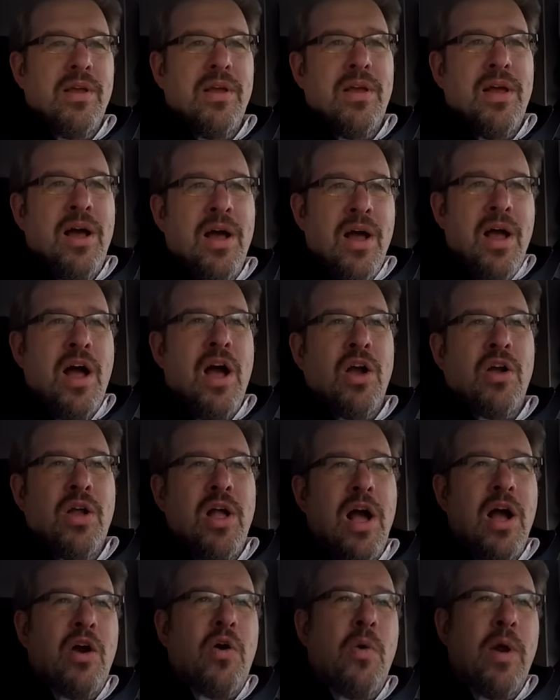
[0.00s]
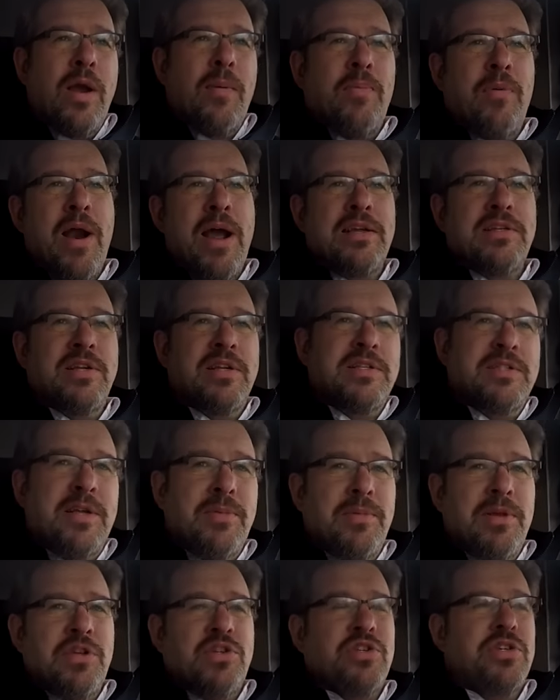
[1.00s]
a quick price on
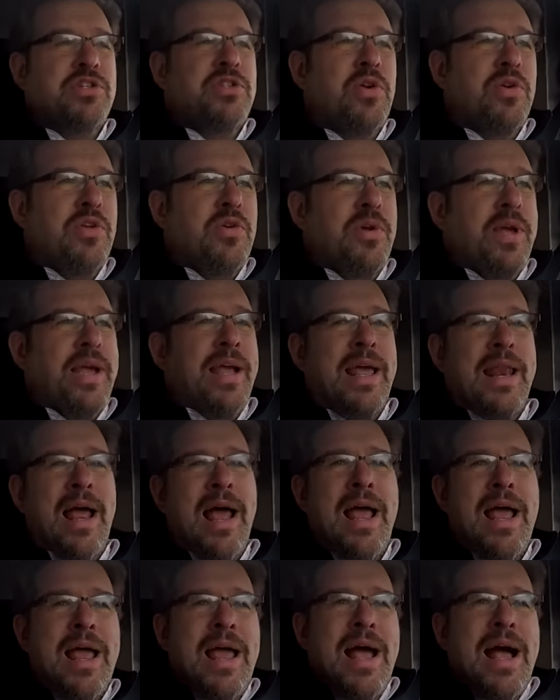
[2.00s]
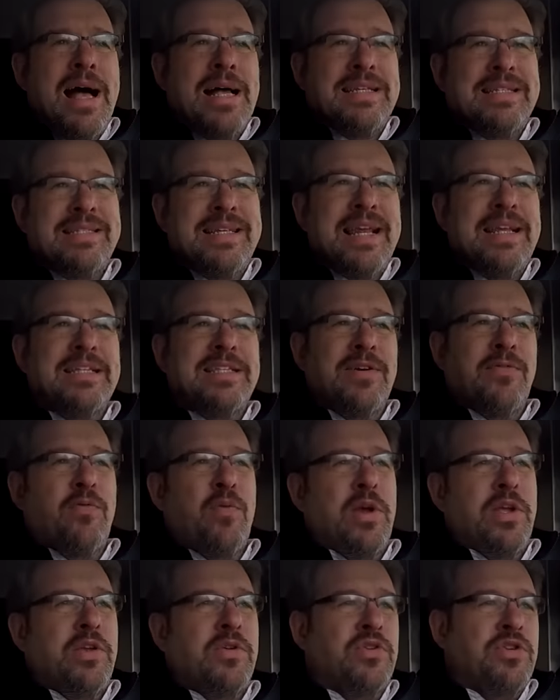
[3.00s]
something, just so you can get a sense of
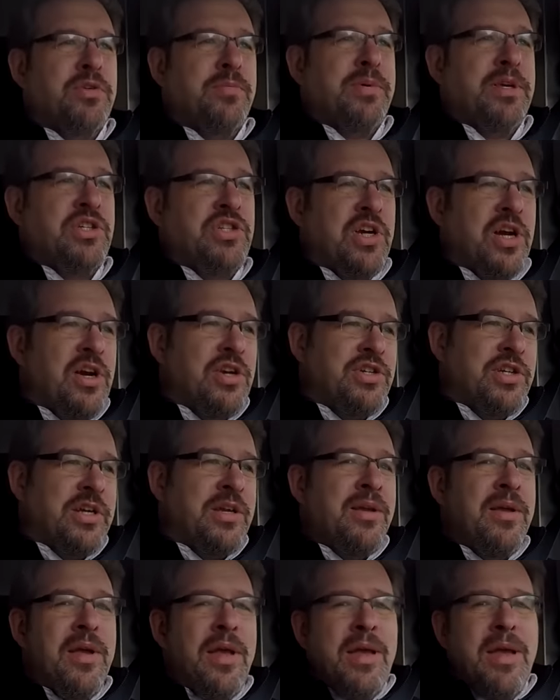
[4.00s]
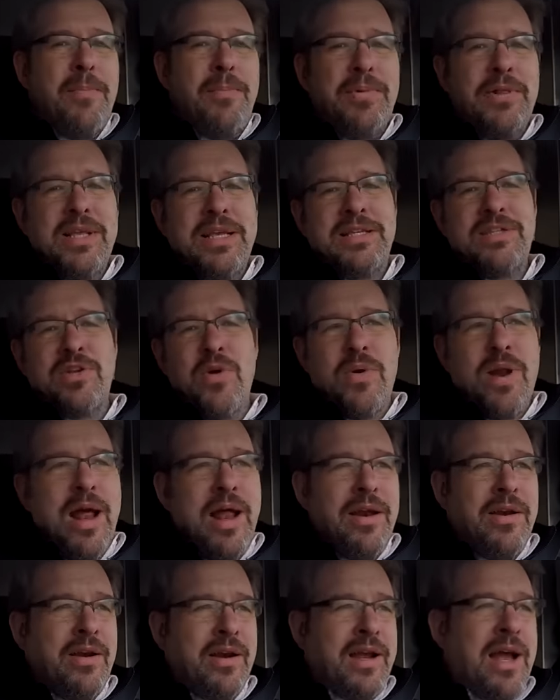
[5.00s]
what you should be charging. Please don't
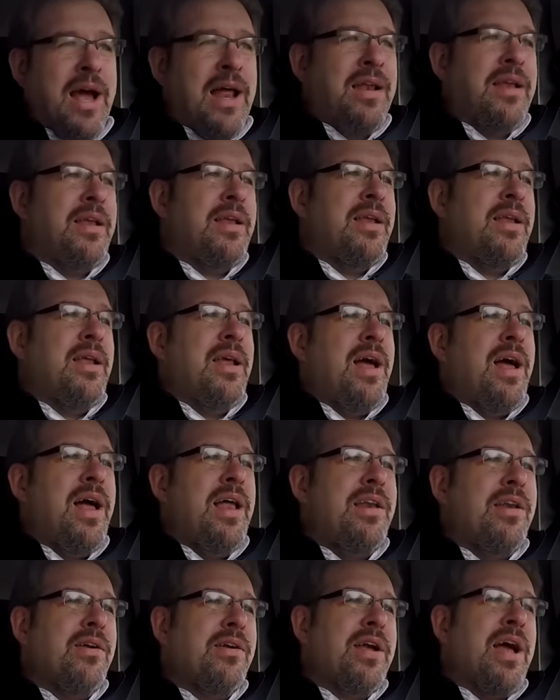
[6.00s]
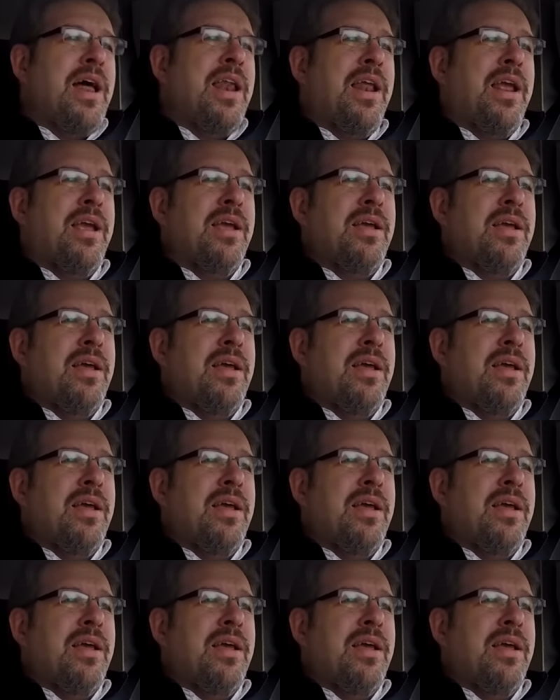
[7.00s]
undercut. Undercutting